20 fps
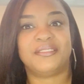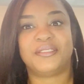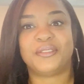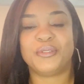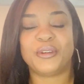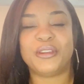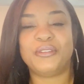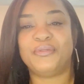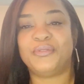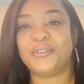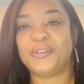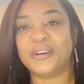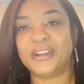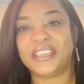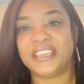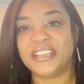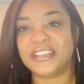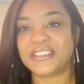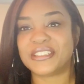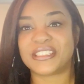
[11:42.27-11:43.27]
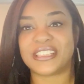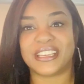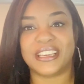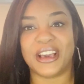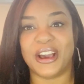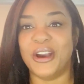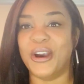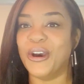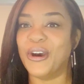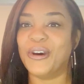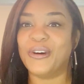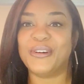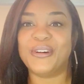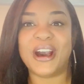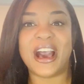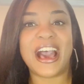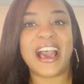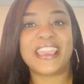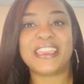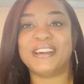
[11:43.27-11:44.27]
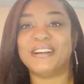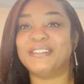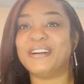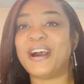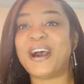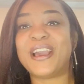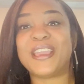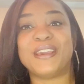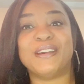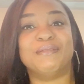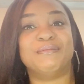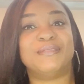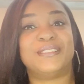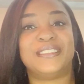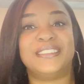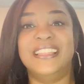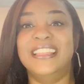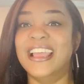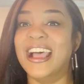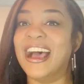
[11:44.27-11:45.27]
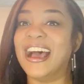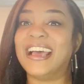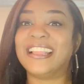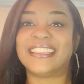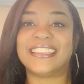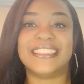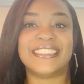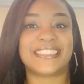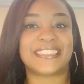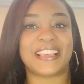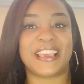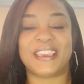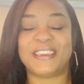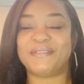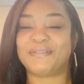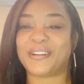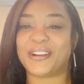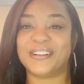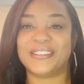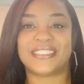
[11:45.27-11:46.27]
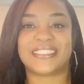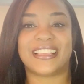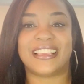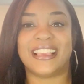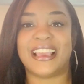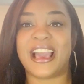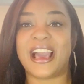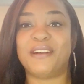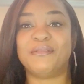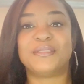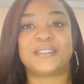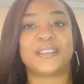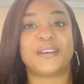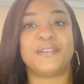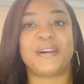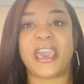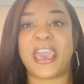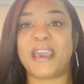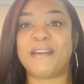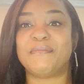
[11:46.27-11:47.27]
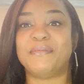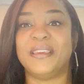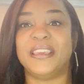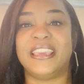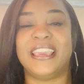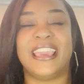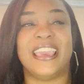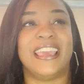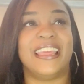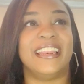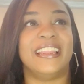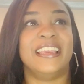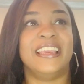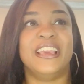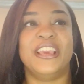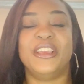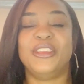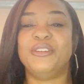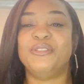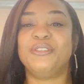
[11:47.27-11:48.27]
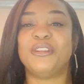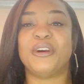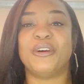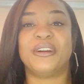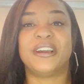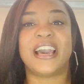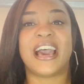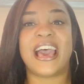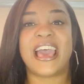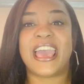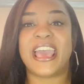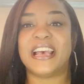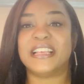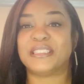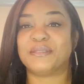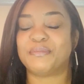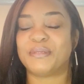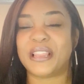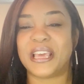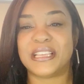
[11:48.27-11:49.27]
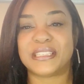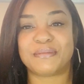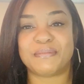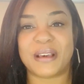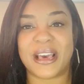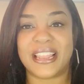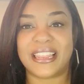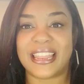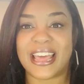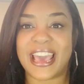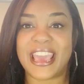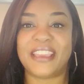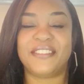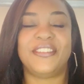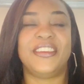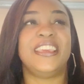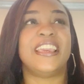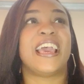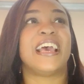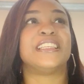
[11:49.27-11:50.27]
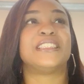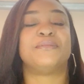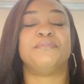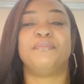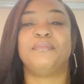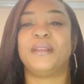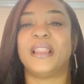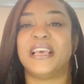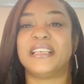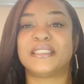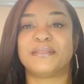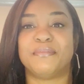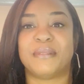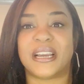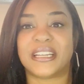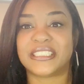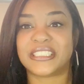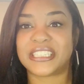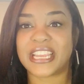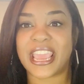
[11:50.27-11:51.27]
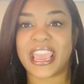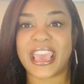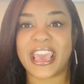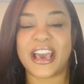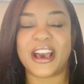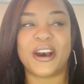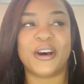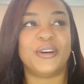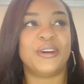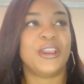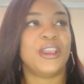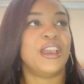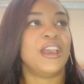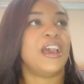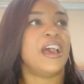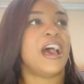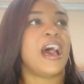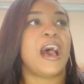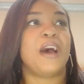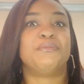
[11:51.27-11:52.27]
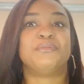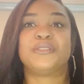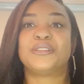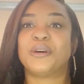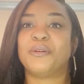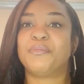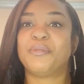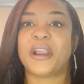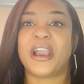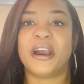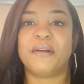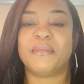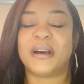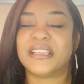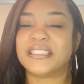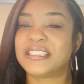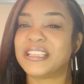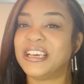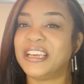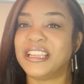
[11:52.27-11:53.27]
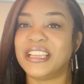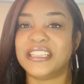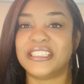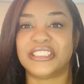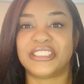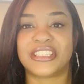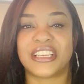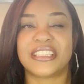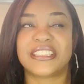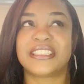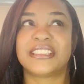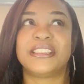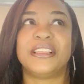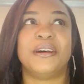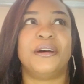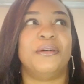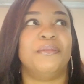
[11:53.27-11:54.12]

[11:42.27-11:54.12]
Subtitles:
3-4 years ago, I am not the same person. I'm so happy, and God has blessed my life. He has blessed my child. I'm so proud. My son is just